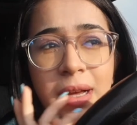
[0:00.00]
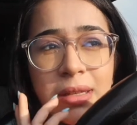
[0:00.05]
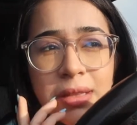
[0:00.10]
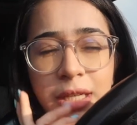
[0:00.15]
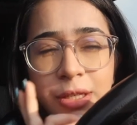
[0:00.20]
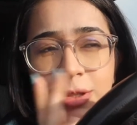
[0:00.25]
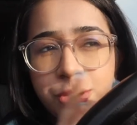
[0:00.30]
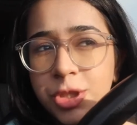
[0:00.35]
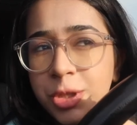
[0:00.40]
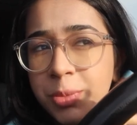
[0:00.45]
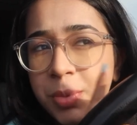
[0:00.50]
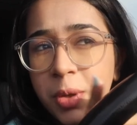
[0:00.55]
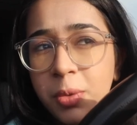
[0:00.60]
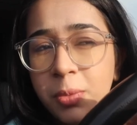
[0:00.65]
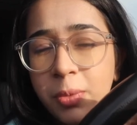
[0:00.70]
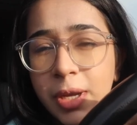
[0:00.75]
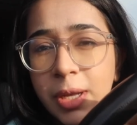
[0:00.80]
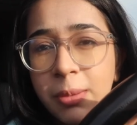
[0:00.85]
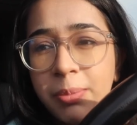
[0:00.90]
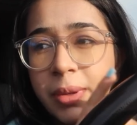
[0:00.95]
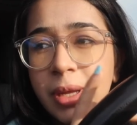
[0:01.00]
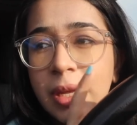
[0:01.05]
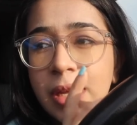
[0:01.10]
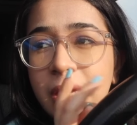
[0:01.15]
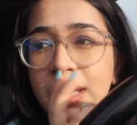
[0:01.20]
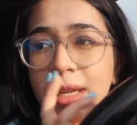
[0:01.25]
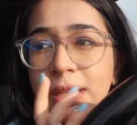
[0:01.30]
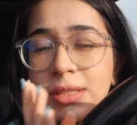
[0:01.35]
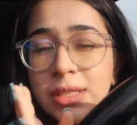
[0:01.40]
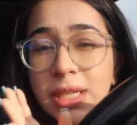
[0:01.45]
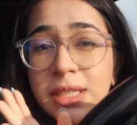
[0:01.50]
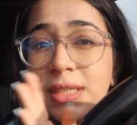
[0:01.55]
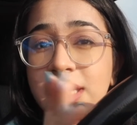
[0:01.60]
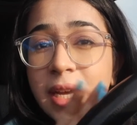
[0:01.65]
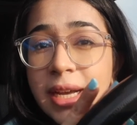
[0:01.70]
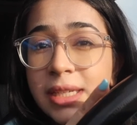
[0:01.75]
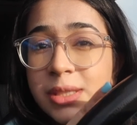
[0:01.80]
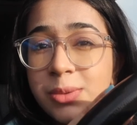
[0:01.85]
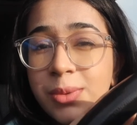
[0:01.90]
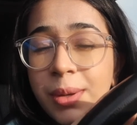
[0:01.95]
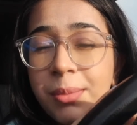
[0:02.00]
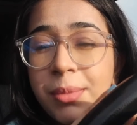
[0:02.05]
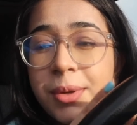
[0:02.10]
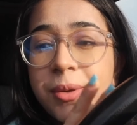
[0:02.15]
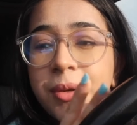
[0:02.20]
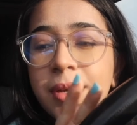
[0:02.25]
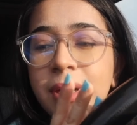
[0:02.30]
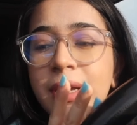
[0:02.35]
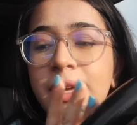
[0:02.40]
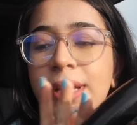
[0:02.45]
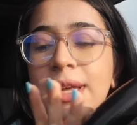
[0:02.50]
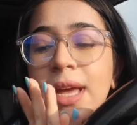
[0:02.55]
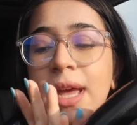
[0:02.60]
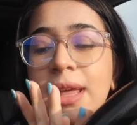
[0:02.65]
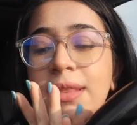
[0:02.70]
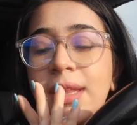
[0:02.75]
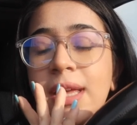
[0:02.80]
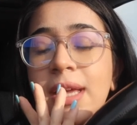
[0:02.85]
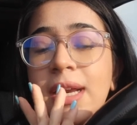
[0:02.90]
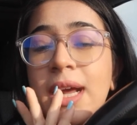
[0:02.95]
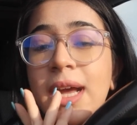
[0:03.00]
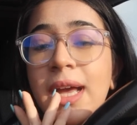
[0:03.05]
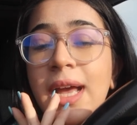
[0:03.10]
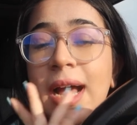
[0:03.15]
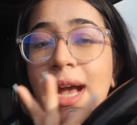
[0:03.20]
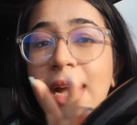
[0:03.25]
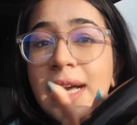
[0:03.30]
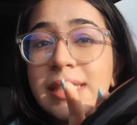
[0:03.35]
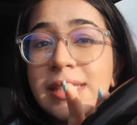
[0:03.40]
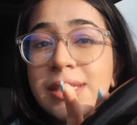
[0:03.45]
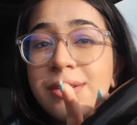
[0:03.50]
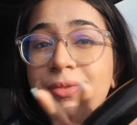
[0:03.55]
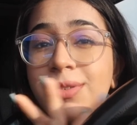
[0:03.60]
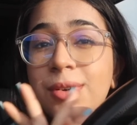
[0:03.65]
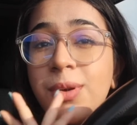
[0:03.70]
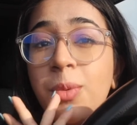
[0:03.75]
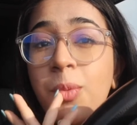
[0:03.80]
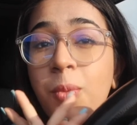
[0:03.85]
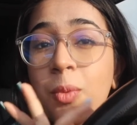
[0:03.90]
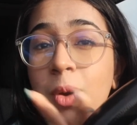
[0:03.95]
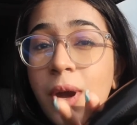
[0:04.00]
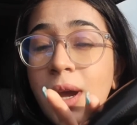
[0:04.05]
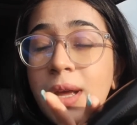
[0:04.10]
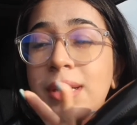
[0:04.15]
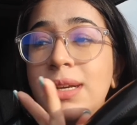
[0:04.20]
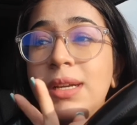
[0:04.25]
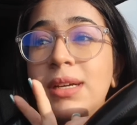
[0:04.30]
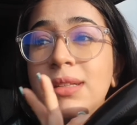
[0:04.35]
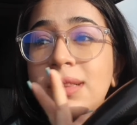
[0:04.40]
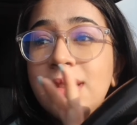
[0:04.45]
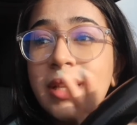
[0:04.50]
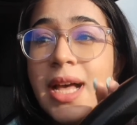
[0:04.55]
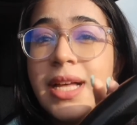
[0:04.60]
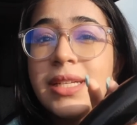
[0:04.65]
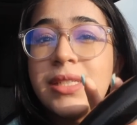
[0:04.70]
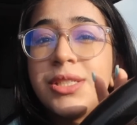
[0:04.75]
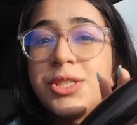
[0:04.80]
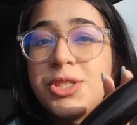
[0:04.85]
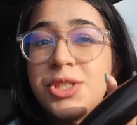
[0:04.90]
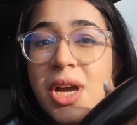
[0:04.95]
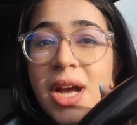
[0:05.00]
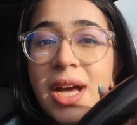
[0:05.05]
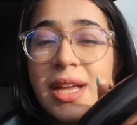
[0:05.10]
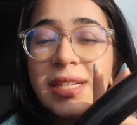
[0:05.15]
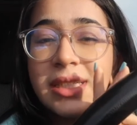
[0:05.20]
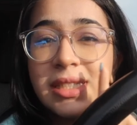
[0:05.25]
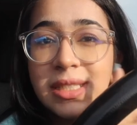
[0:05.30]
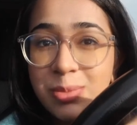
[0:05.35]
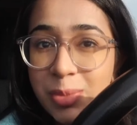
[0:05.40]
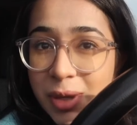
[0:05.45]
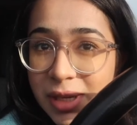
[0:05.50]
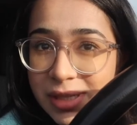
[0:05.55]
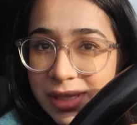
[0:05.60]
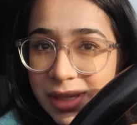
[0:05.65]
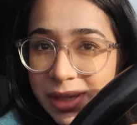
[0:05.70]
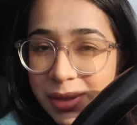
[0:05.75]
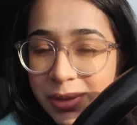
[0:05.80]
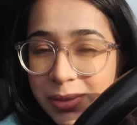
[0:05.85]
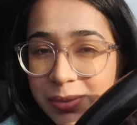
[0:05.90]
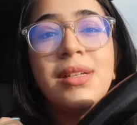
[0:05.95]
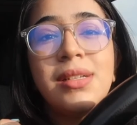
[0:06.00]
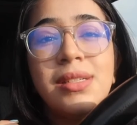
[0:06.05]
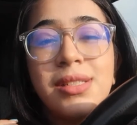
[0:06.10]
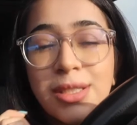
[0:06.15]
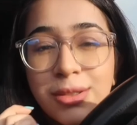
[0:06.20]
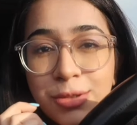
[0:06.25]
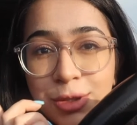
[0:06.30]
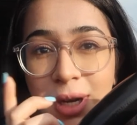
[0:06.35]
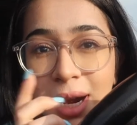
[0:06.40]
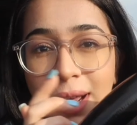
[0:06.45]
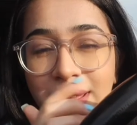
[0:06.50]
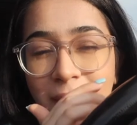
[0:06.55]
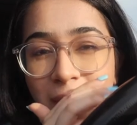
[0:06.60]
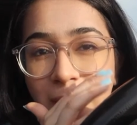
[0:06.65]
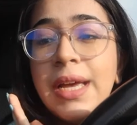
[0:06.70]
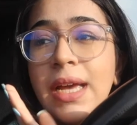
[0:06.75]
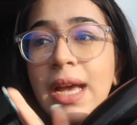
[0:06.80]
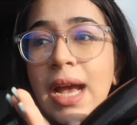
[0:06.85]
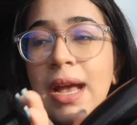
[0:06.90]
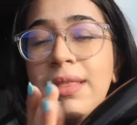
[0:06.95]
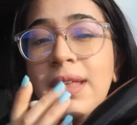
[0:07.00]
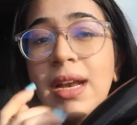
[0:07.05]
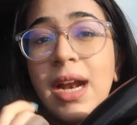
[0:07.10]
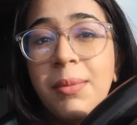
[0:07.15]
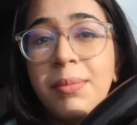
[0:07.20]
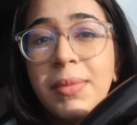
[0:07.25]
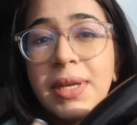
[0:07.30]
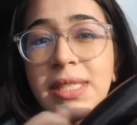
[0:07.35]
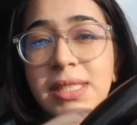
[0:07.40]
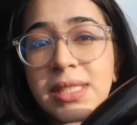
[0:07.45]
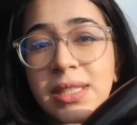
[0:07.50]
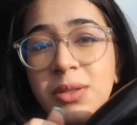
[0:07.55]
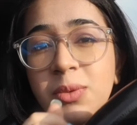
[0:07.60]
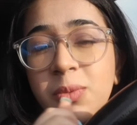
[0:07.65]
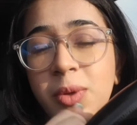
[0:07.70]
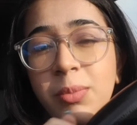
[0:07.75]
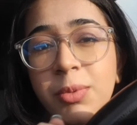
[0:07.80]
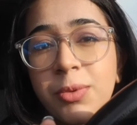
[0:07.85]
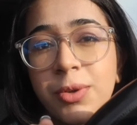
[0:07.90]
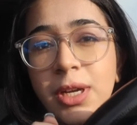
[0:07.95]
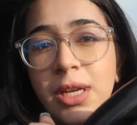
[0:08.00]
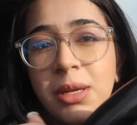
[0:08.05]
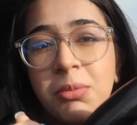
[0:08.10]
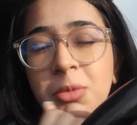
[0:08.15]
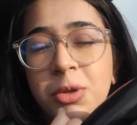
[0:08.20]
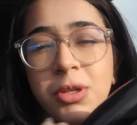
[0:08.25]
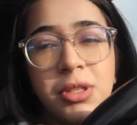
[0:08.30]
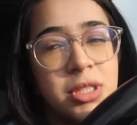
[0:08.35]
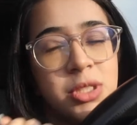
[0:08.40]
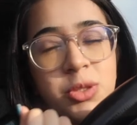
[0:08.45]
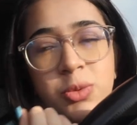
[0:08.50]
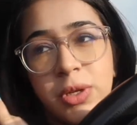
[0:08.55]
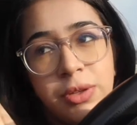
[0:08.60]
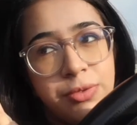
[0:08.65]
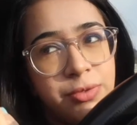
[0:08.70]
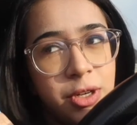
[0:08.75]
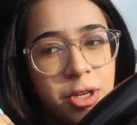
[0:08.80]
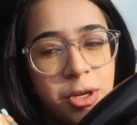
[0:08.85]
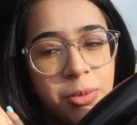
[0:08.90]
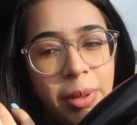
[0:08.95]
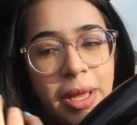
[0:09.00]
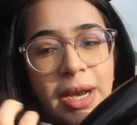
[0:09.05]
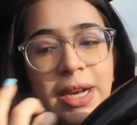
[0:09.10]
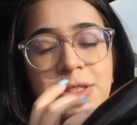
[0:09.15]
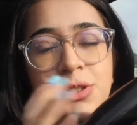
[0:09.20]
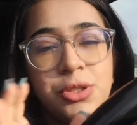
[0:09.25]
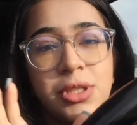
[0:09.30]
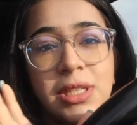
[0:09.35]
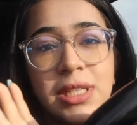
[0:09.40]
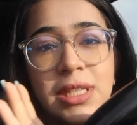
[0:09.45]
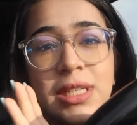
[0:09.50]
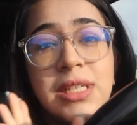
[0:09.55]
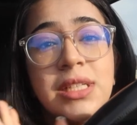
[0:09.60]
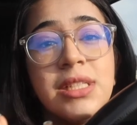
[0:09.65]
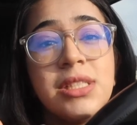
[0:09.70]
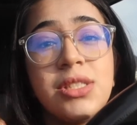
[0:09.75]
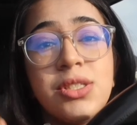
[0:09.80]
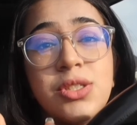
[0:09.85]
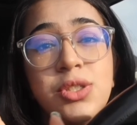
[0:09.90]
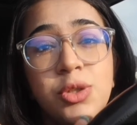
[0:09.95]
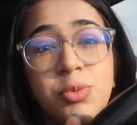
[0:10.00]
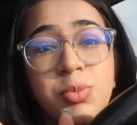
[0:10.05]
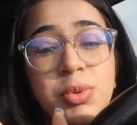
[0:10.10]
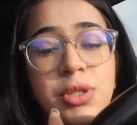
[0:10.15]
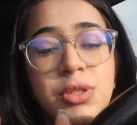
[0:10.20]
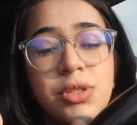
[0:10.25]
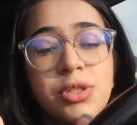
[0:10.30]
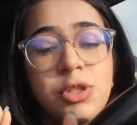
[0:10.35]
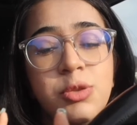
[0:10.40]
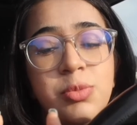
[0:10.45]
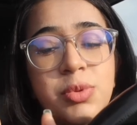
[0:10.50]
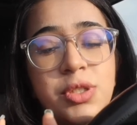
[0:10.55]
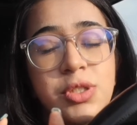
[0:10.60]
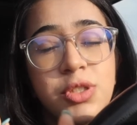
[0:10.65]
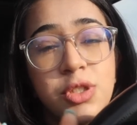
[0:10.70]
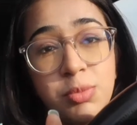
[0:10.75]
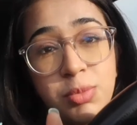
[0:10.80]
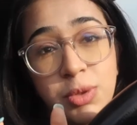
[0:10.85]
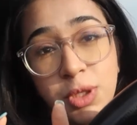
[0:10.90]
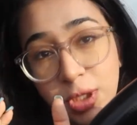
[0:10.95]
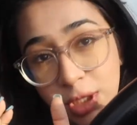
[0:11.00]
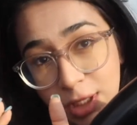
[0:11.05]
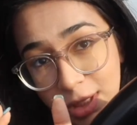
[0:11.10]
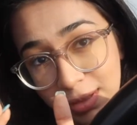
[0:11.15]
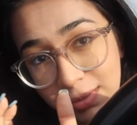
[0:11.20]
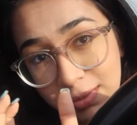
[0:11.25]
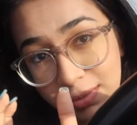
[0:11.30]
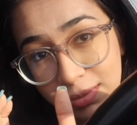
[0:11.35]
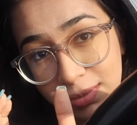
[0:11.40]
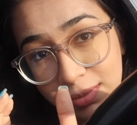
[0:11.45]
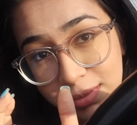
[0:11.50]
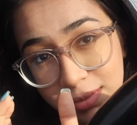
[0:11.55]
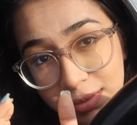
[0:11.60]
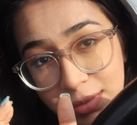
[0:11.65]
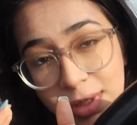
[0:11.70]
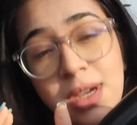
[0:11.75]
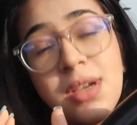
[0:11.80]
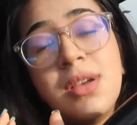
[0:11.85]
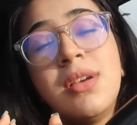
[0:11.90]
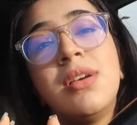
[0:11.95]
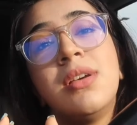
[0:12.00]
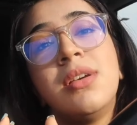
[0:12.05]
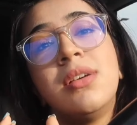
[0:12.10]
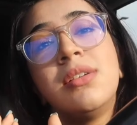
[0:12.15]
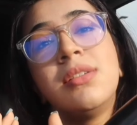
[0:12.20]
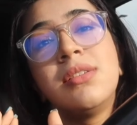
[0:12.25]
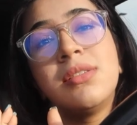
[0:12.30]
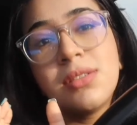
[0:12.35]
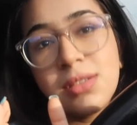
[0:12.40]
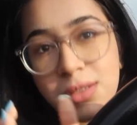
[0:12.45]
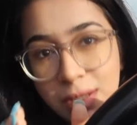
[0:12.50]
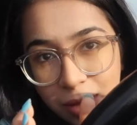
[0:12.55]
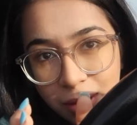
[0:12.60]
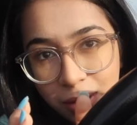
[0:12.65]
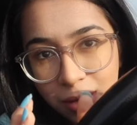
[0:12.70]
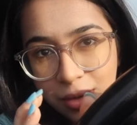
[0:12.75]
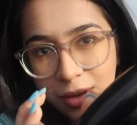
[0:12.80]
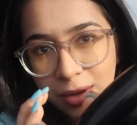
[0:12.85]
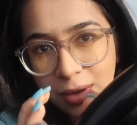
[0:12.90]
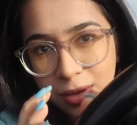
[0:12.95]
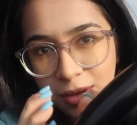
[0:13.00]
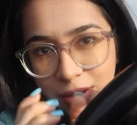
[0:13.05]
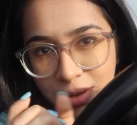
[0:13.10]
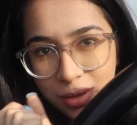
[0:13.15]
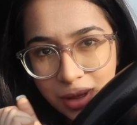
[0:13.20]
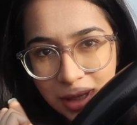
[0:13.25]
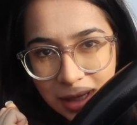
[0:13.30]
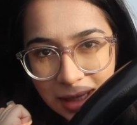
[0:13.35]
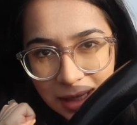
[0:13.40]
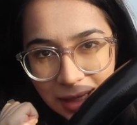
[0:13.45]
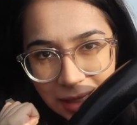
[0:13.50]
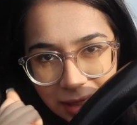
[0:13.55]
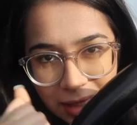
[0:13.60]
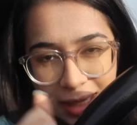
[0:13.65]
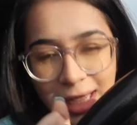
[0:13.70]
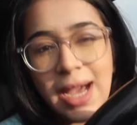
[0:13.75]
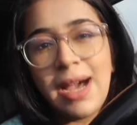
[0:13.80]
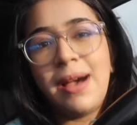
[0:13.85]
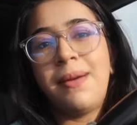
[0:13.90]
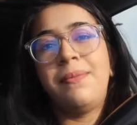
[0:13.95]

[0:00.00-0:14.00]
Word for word: They usually put whip. So that's the iced white mocha. And then I ask for one less shot espresso. So try that. And then I mix in the whipped cream or the sweet foam and I drink it and it's super, super, super good. So yeah.